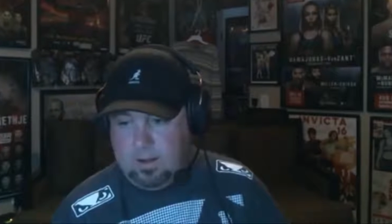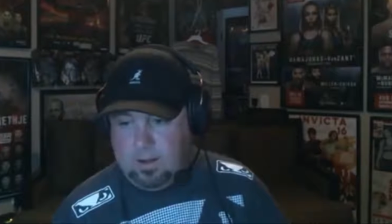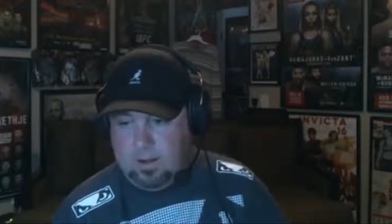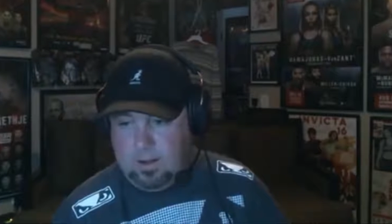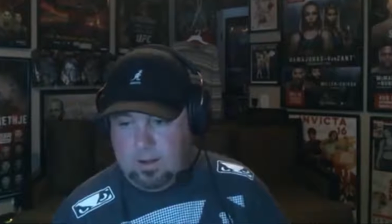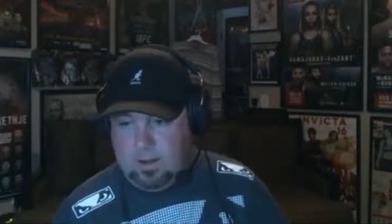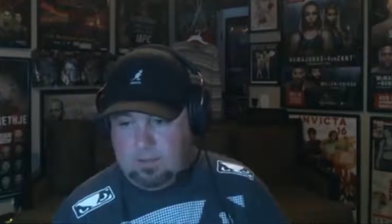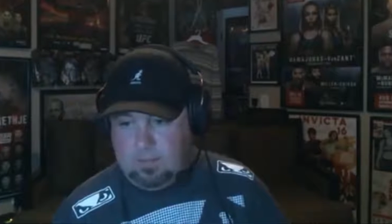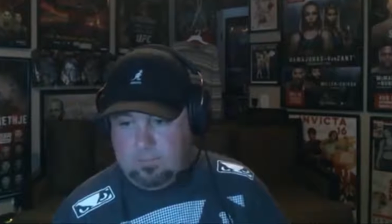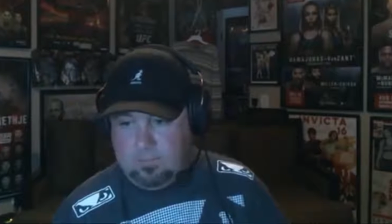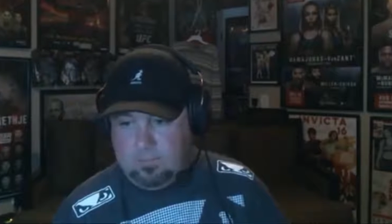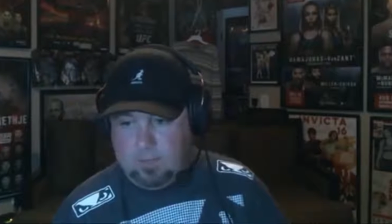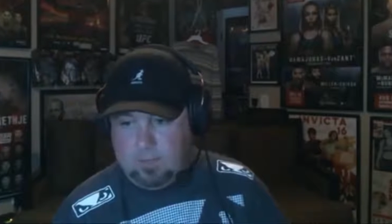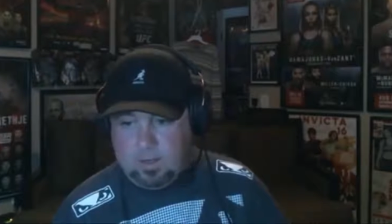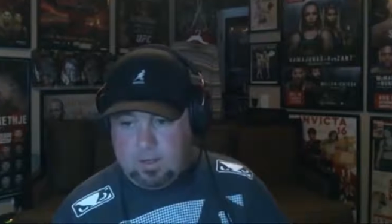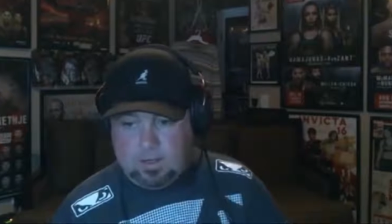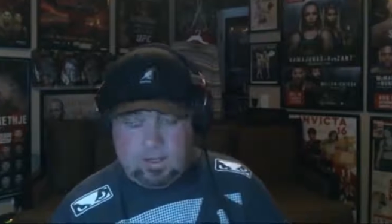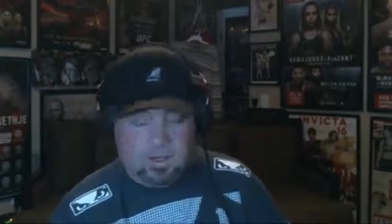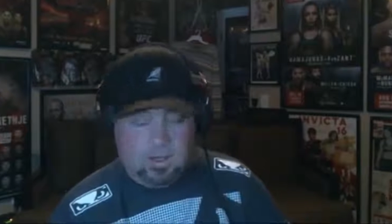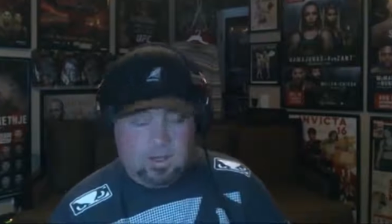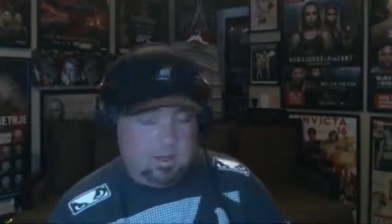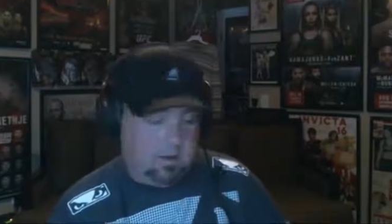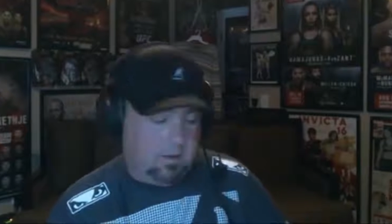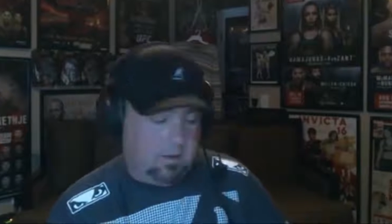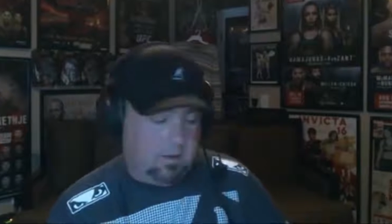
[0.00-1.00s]
Um,
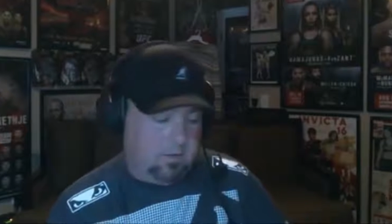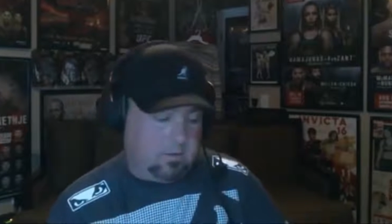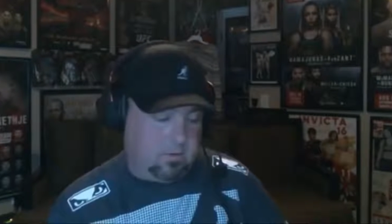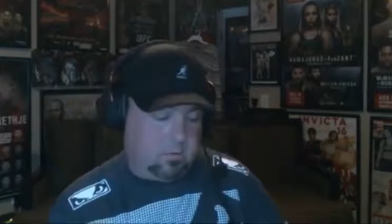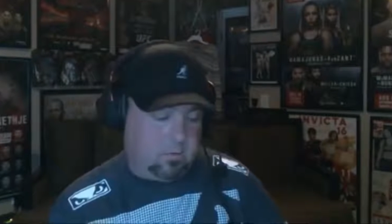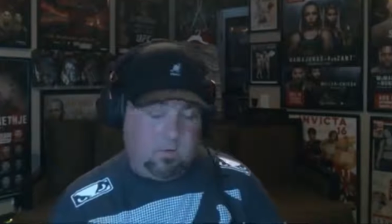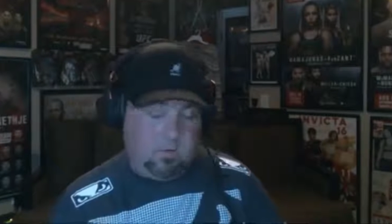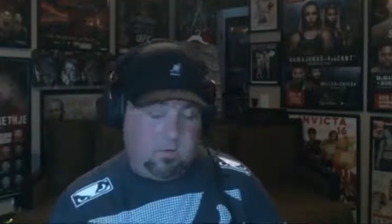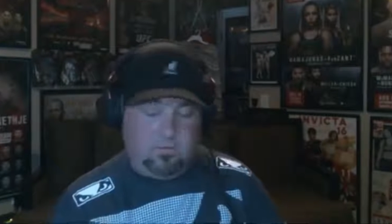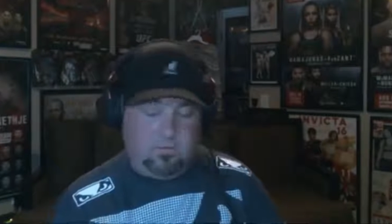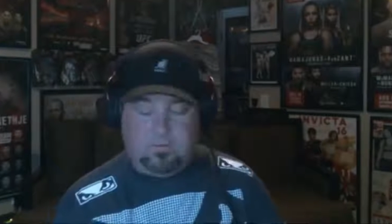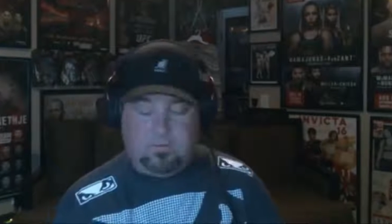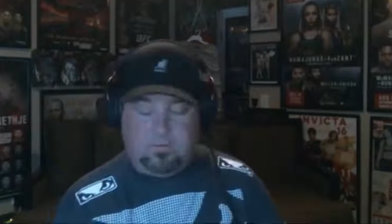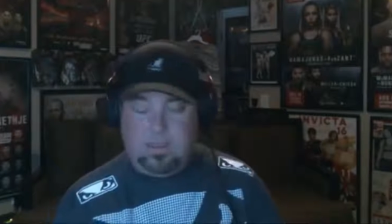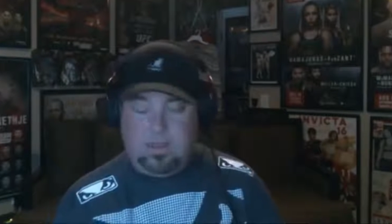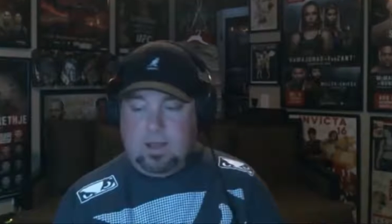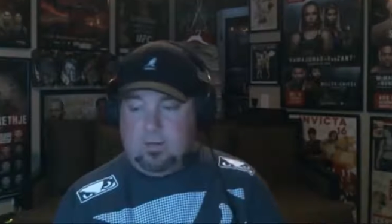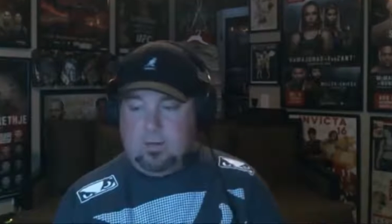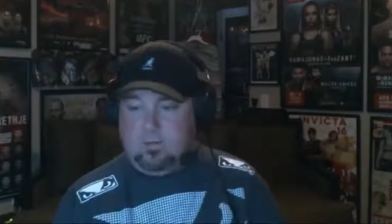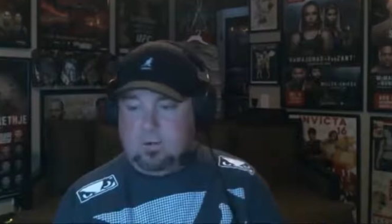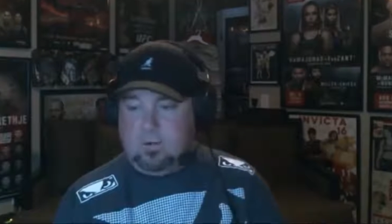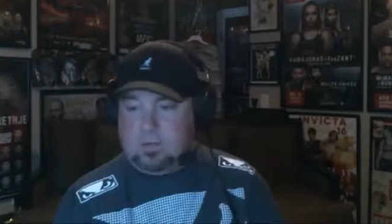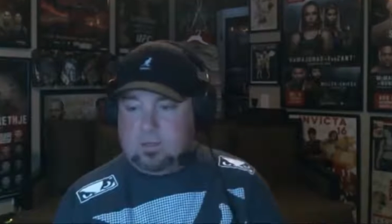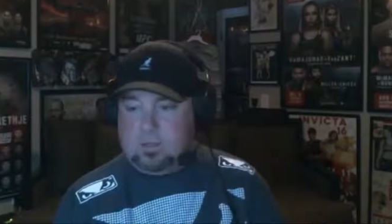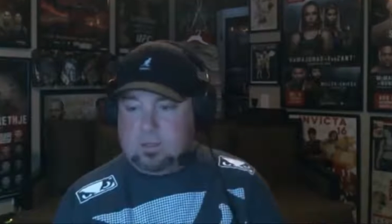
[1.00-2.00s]
again, on the 25th
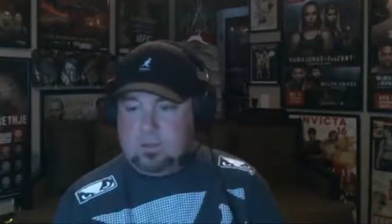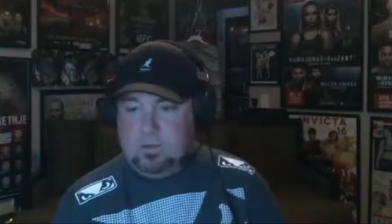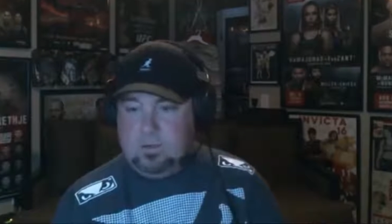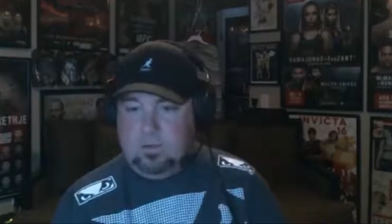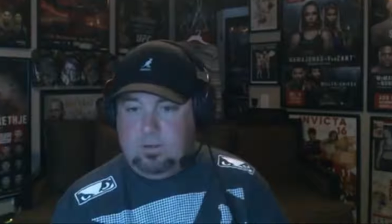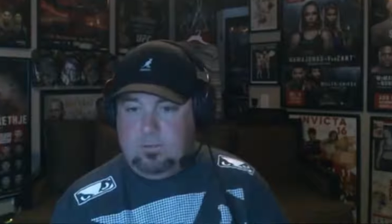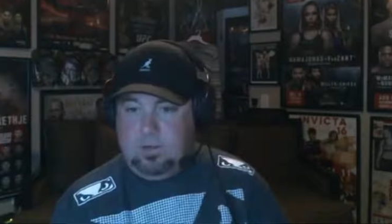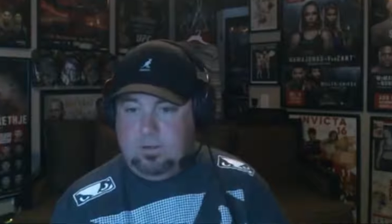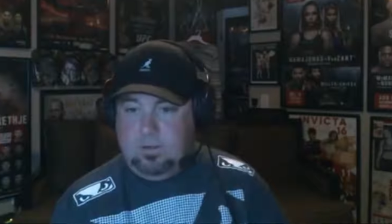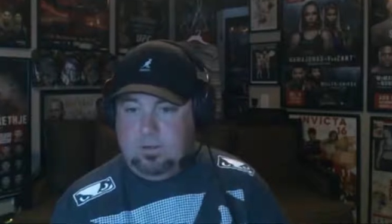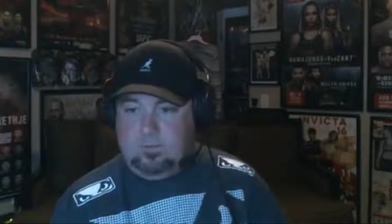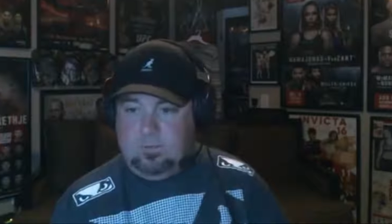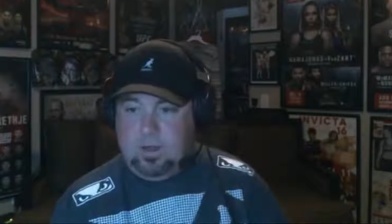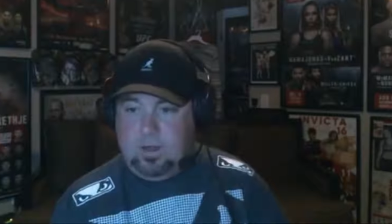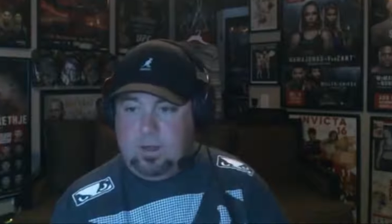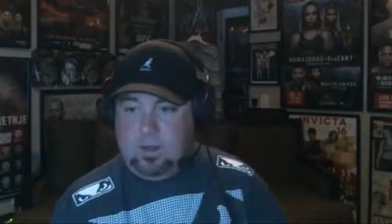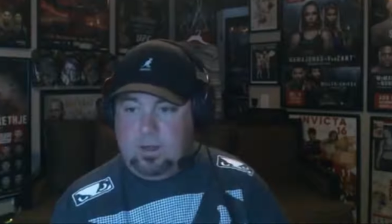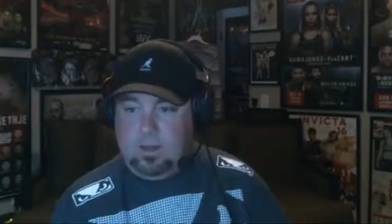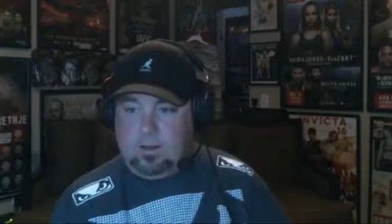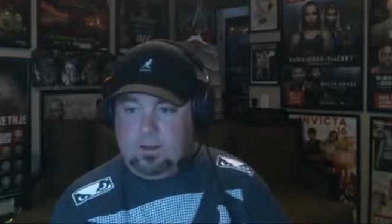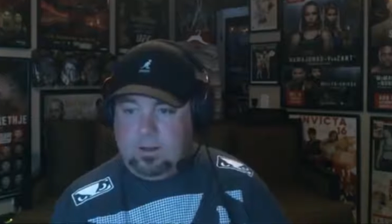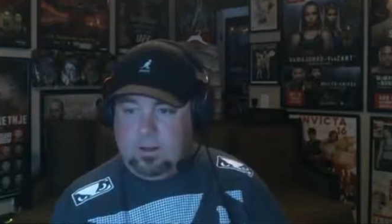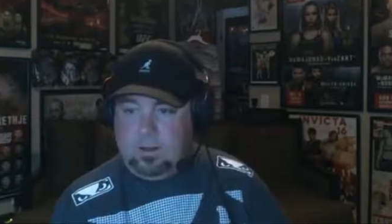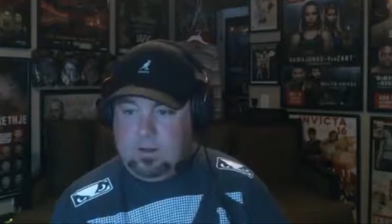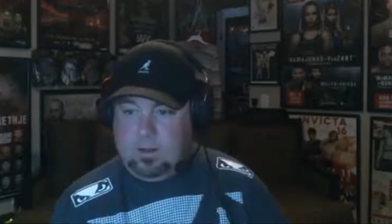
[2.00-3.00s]
anniversary of the
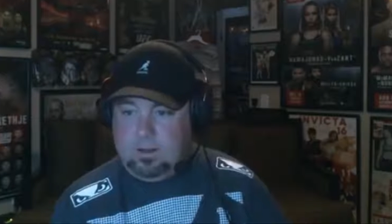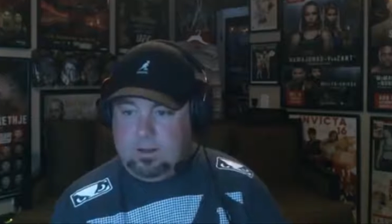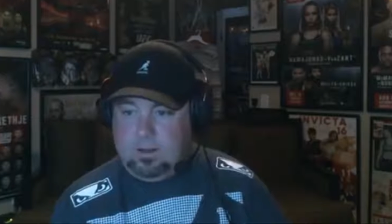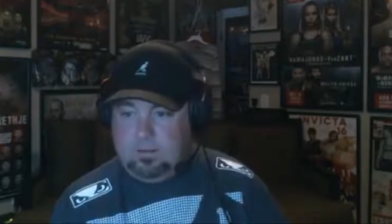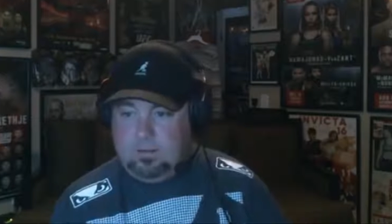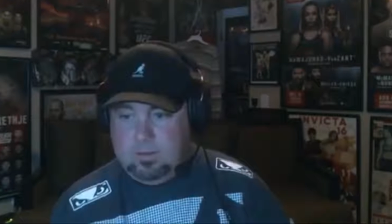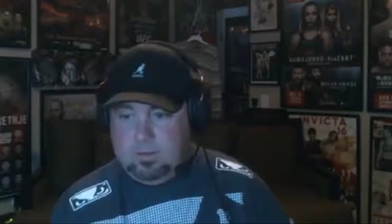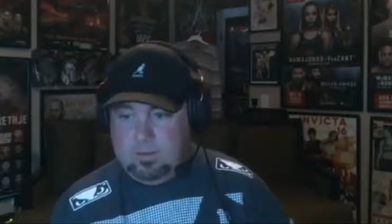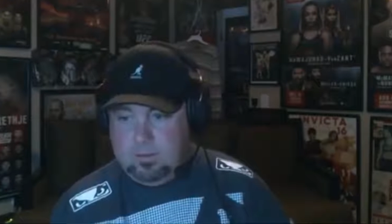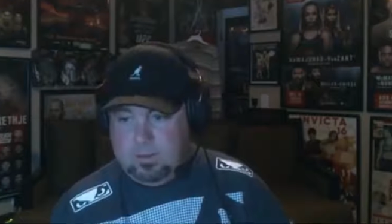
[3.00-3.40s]
event, uh,